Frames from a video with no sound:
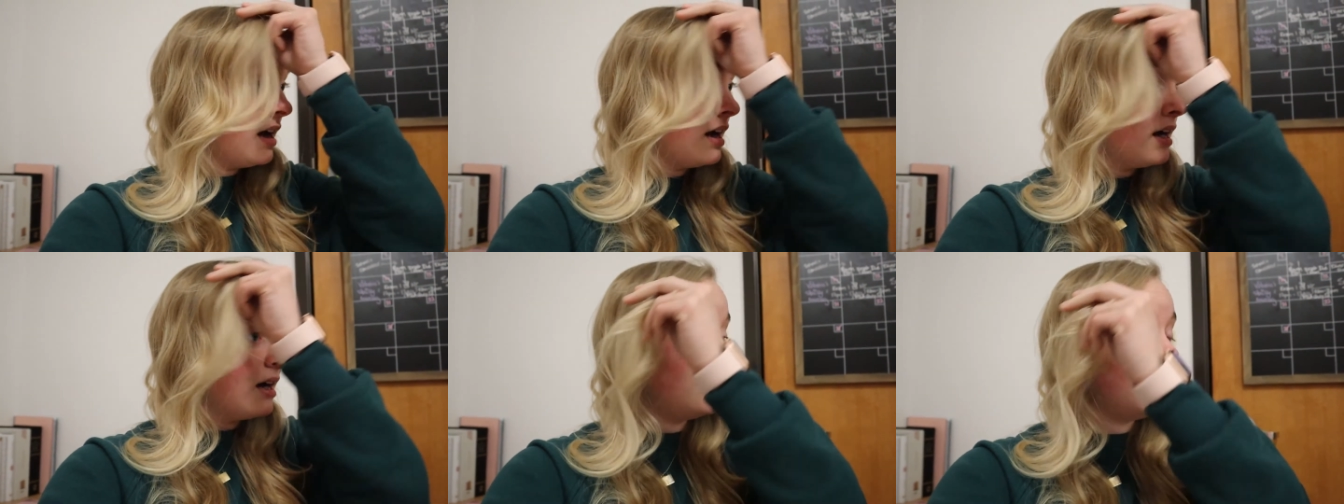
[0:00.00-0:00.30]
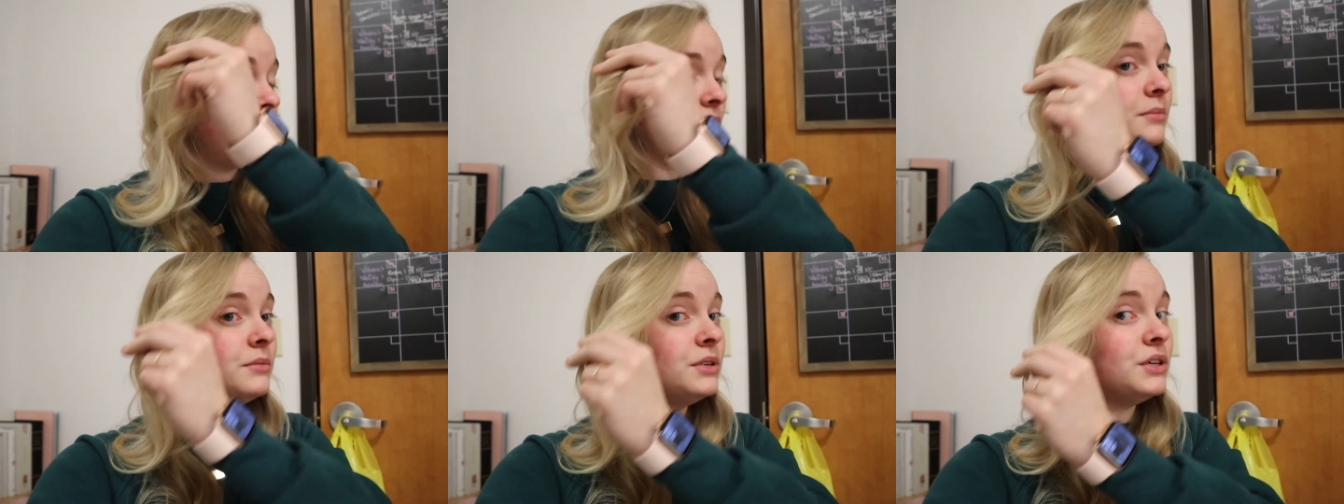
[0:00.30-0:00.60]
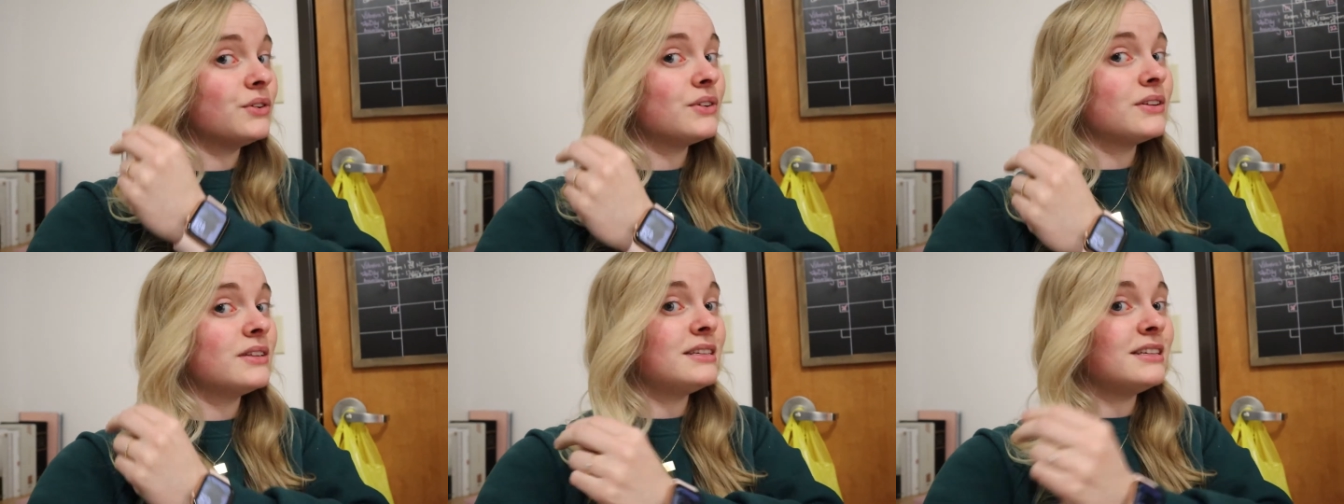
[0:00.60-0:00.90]
Um,
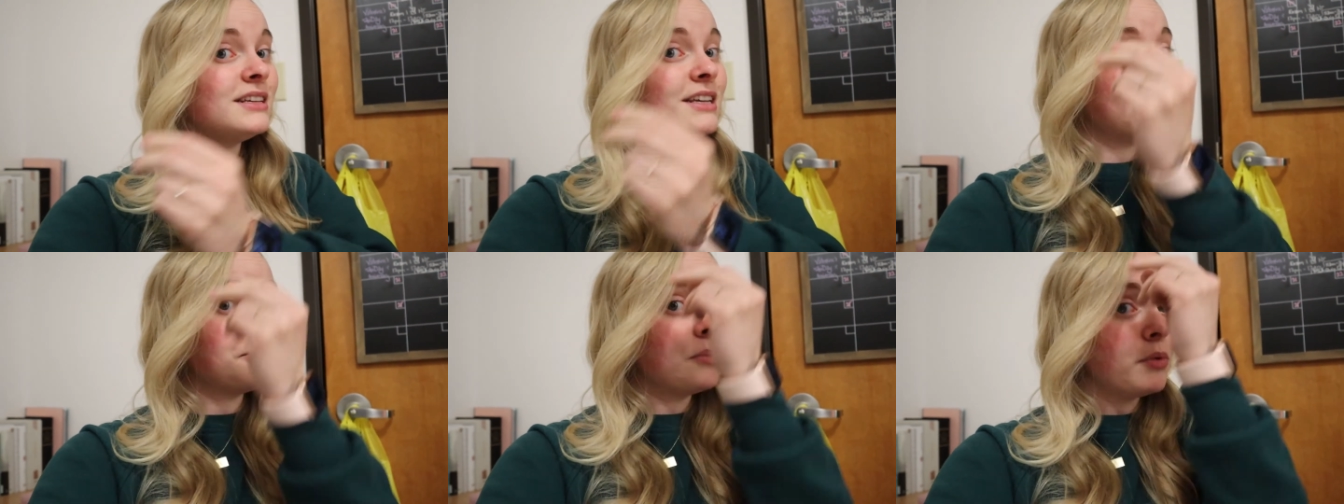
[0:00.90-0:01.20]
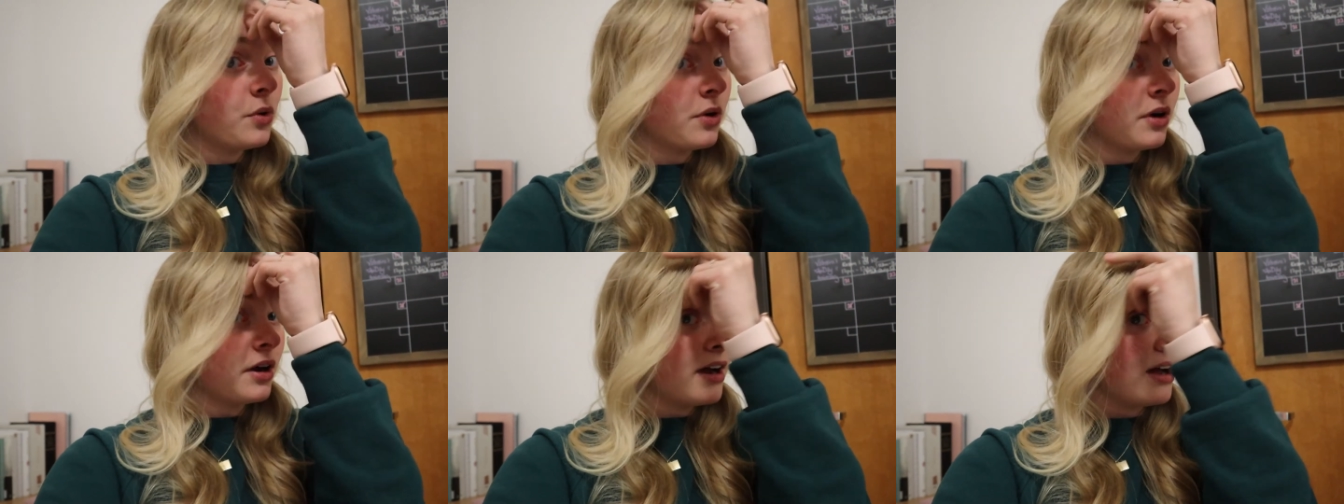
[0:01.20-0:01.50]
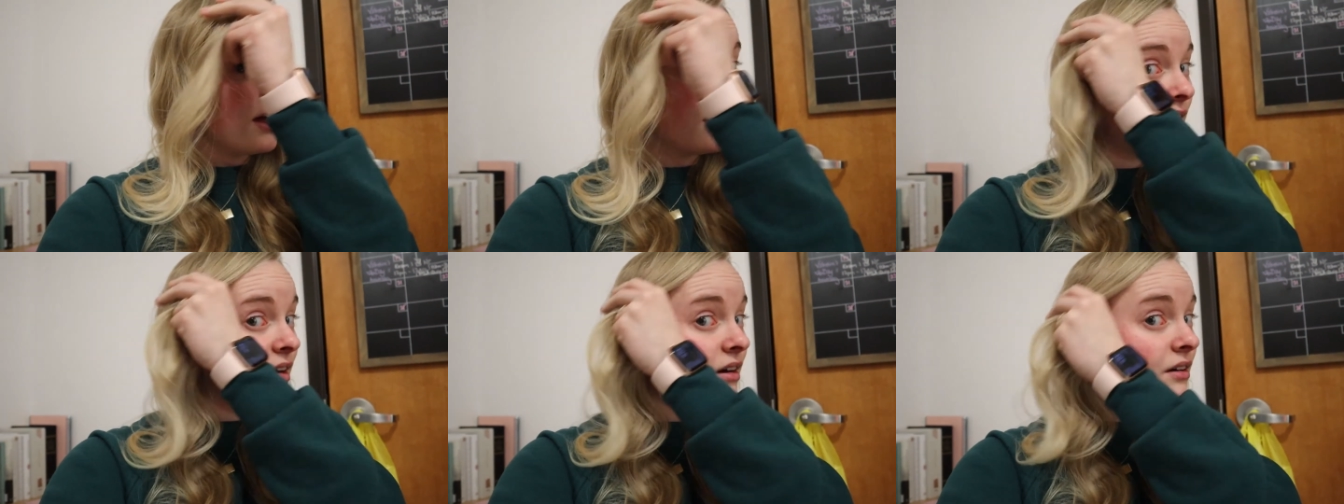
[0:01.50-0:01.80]
you can see more
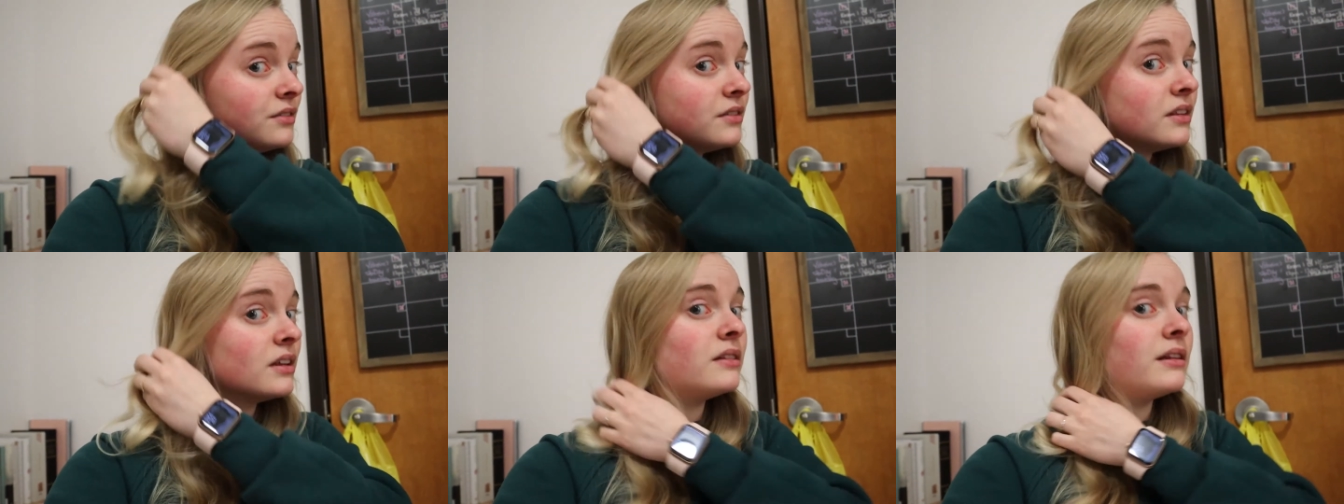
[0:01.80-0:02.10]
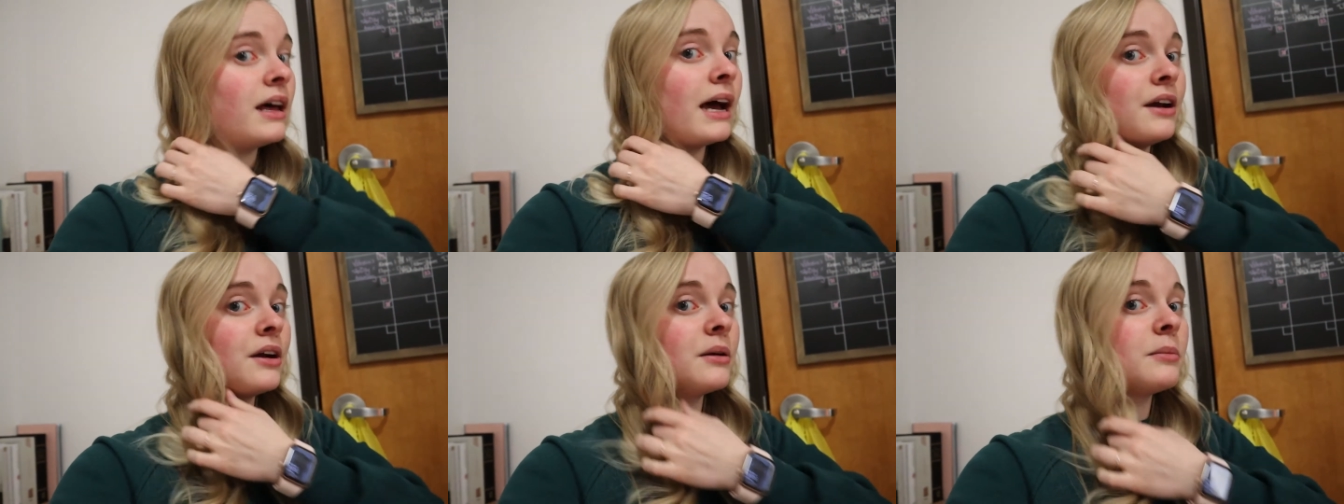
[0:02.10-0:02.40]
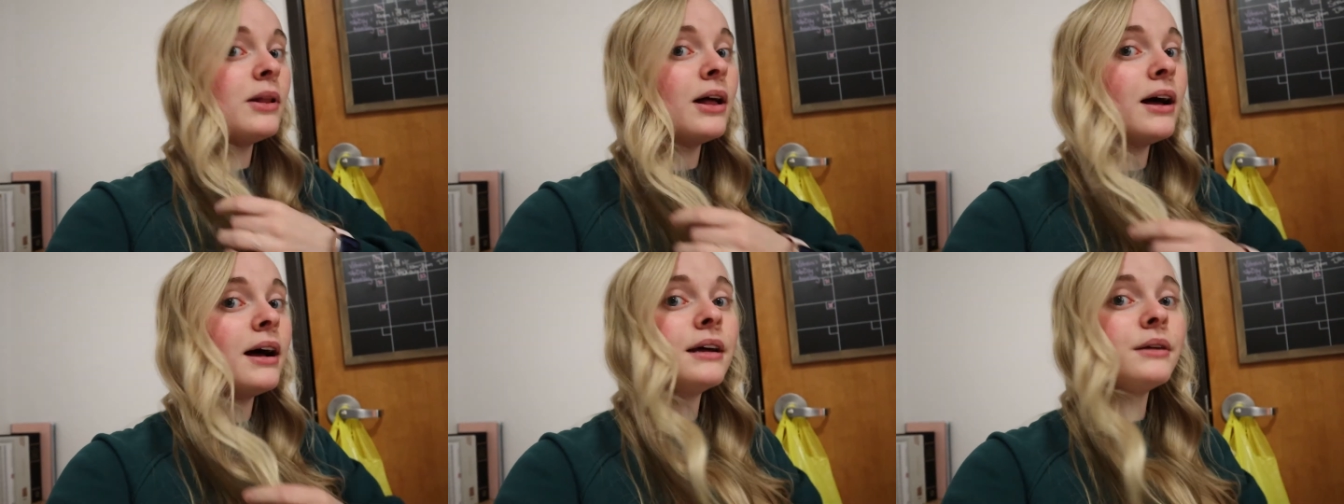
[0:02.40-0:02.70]
of the lighter
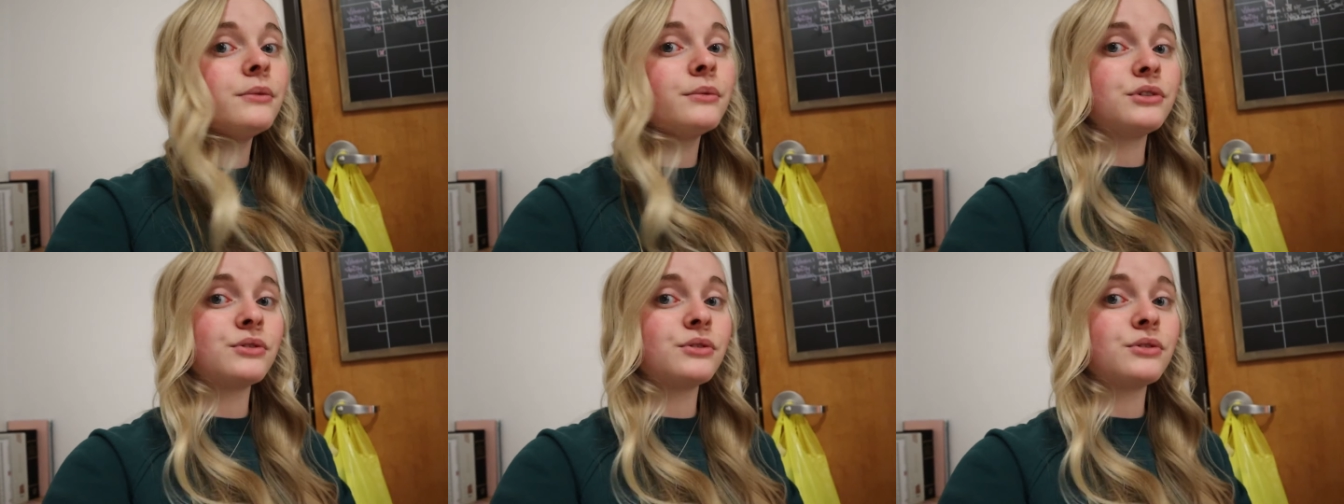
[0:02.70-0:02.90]
blonde,